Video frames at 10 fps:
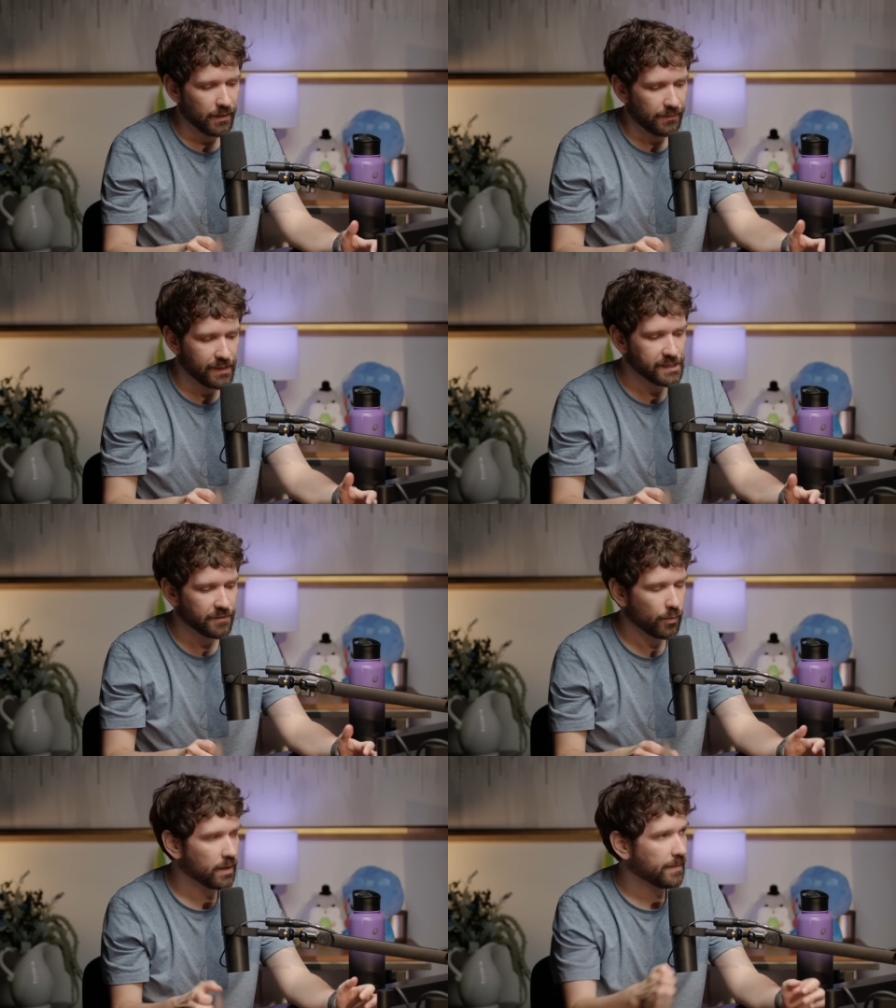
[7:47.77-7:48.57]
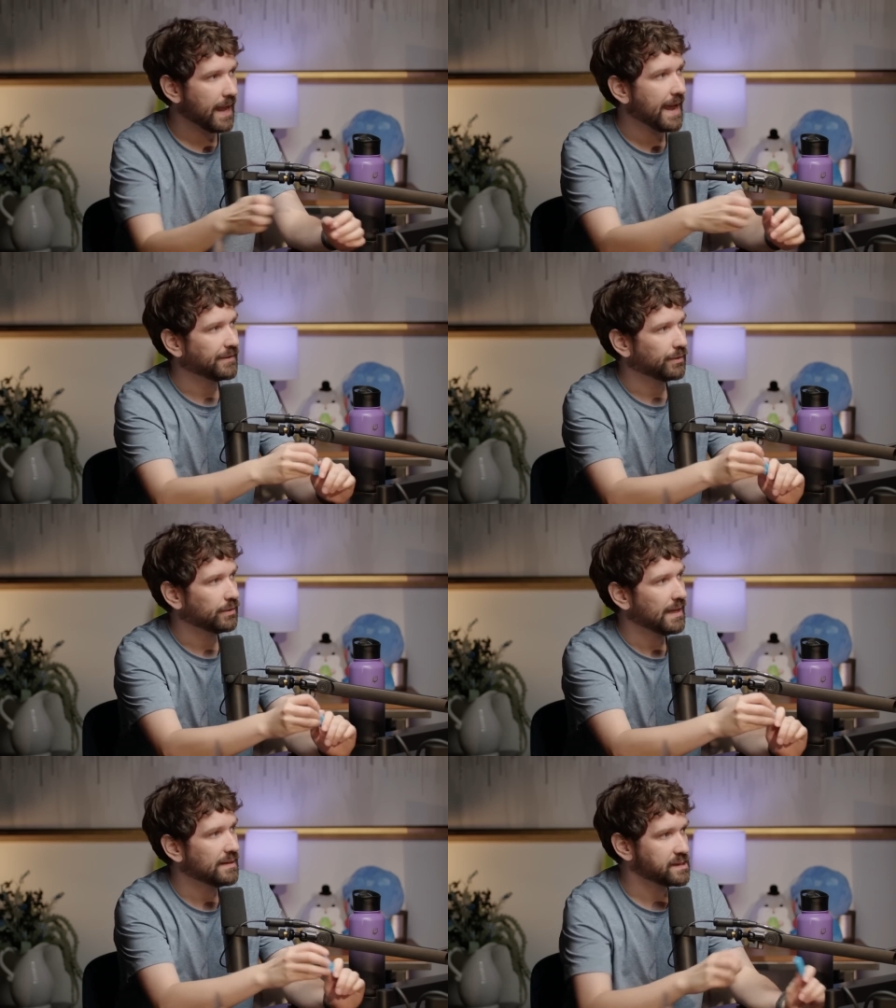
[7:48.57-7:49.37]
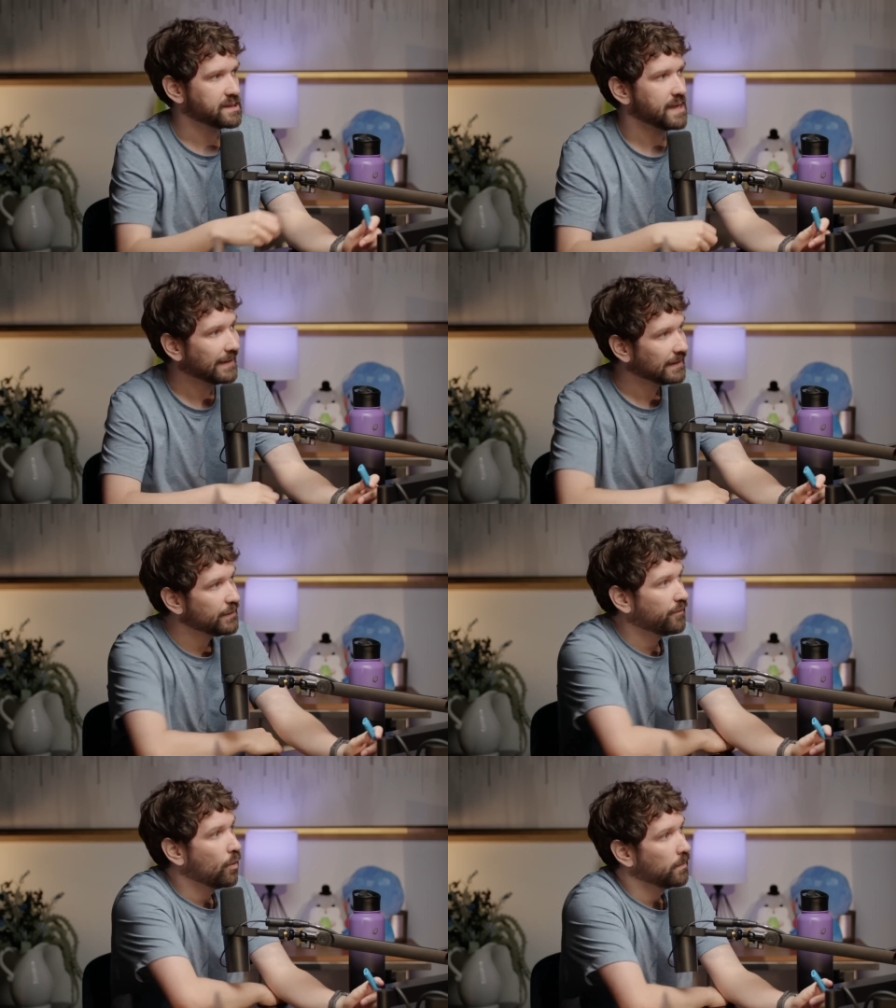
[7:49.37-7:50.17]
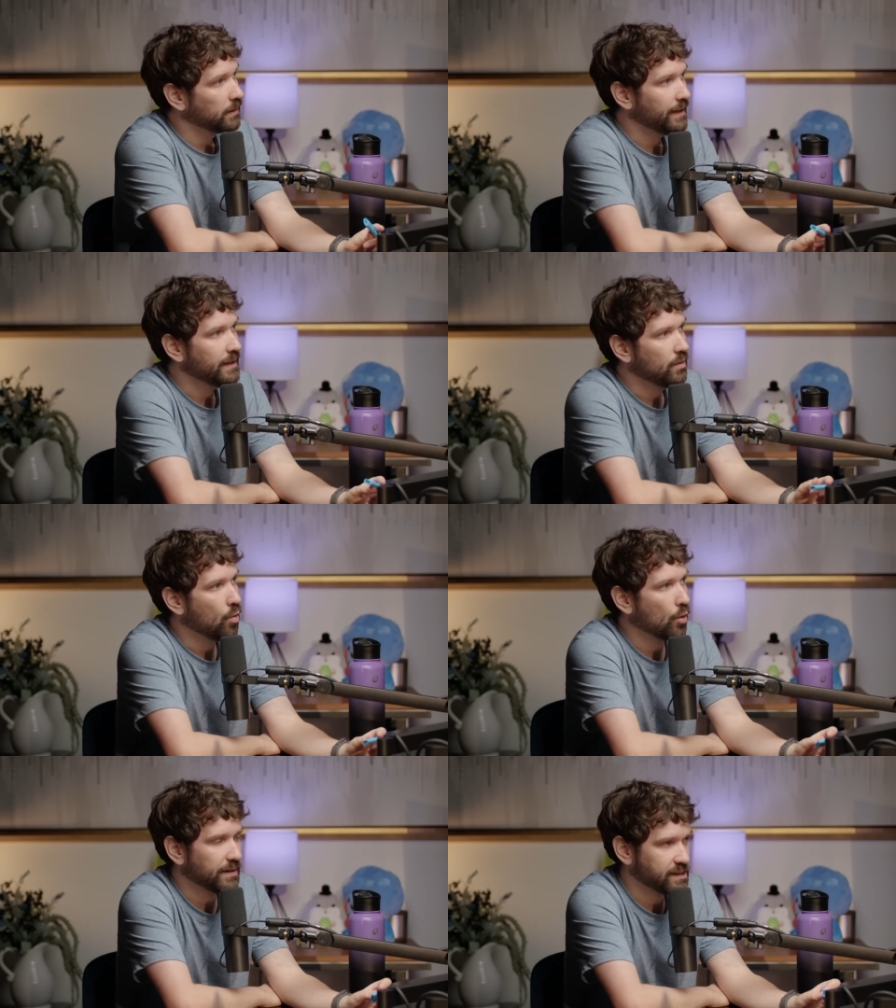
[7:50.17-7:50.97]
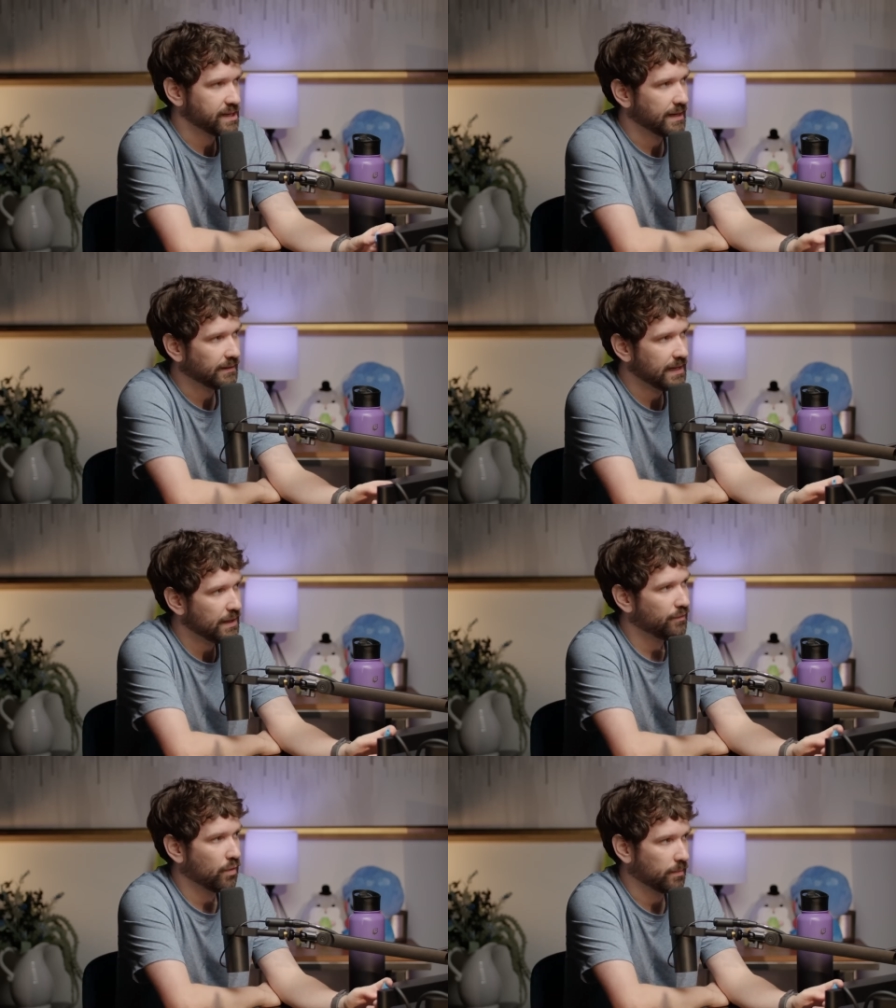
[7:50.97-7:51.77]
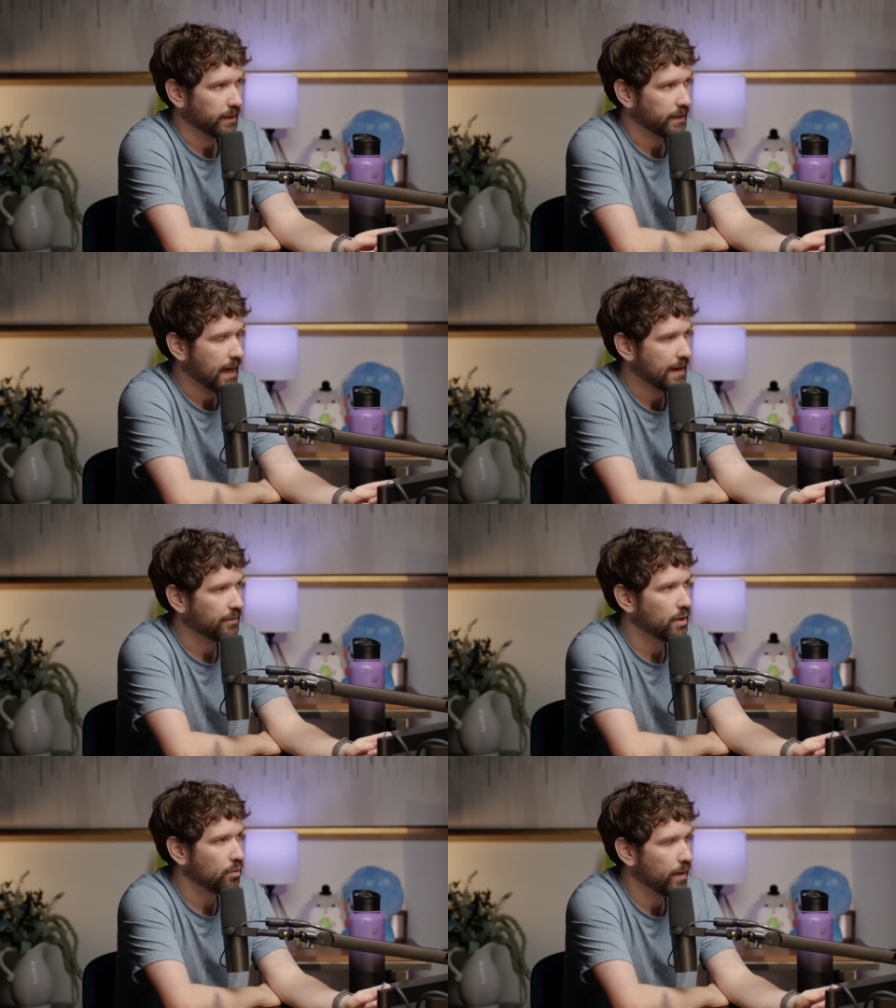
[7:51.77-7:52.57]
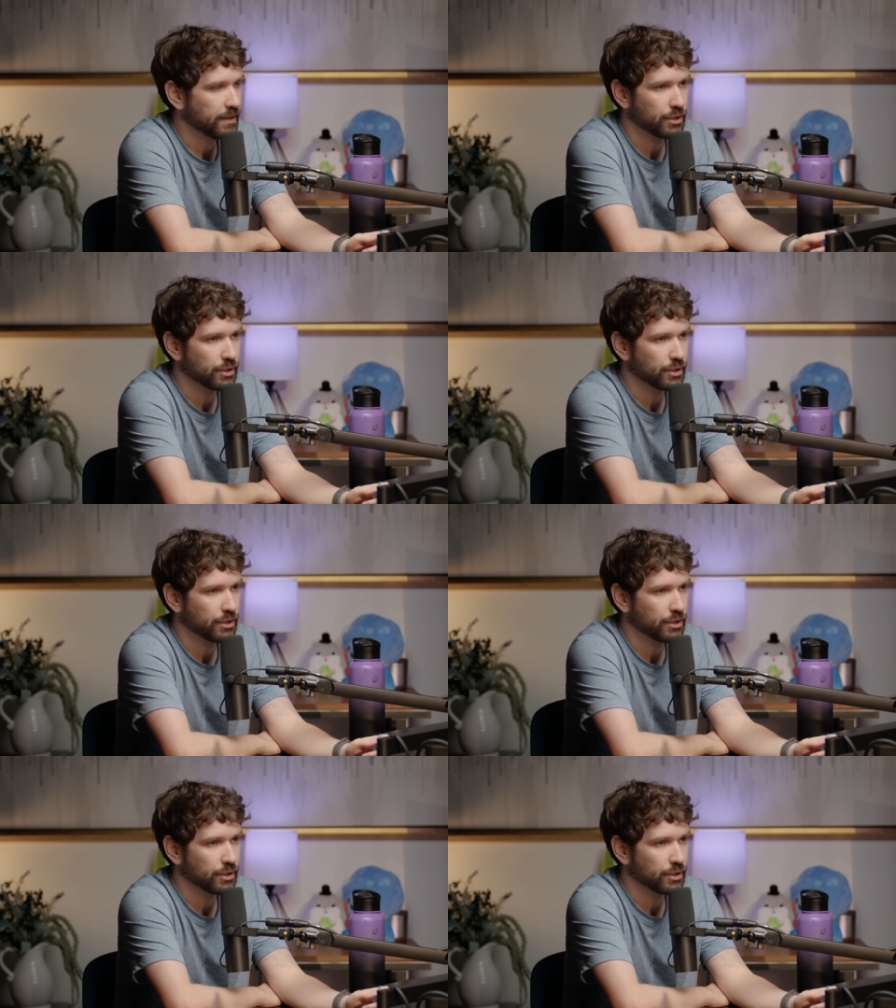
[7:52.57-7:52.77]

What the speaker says: this either would have been handled insanely formally or insanely informally. I don't know which.